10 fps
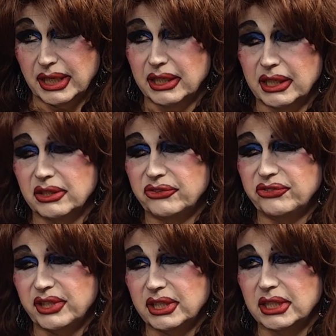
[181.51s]
had
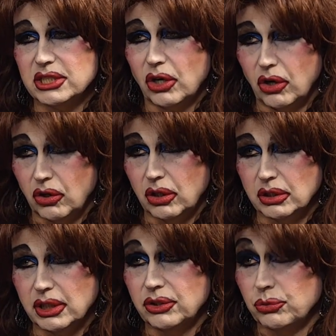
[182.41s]
seen it all
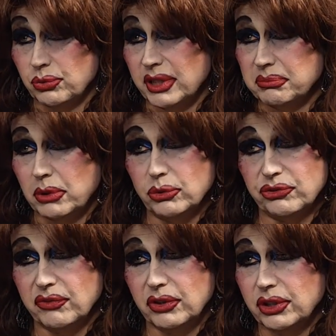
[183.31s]
and had read most of
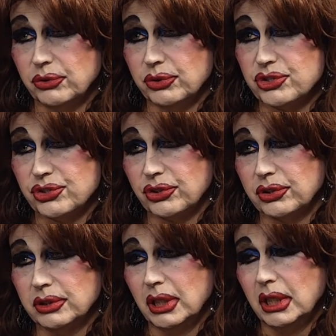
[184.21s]
the literature
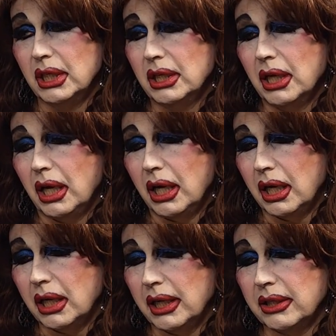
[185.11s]
uh,
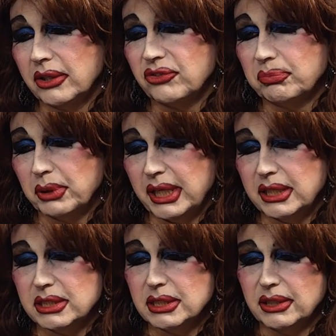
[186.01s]
and
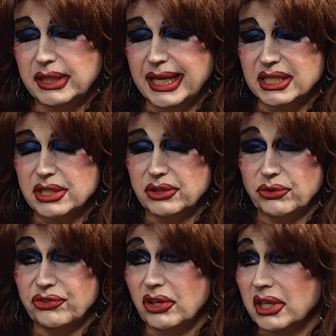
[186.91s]
explained that there's a
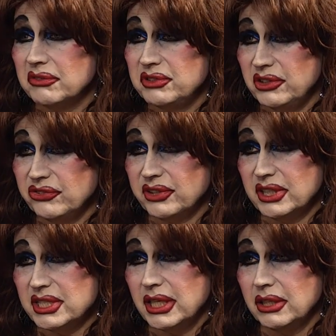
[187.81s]
lot of
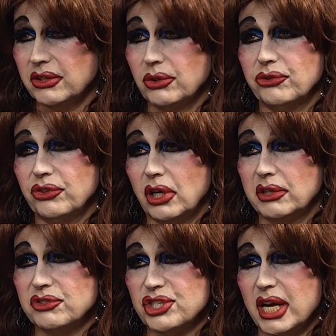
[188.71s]
discontent, there's a lot of
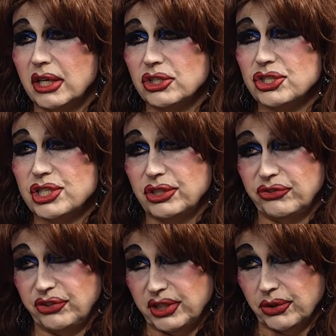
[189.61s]
challenges
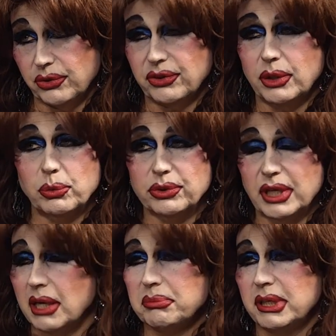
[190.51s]
here that were
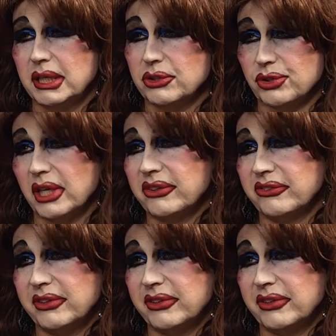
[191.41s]
not being addressed.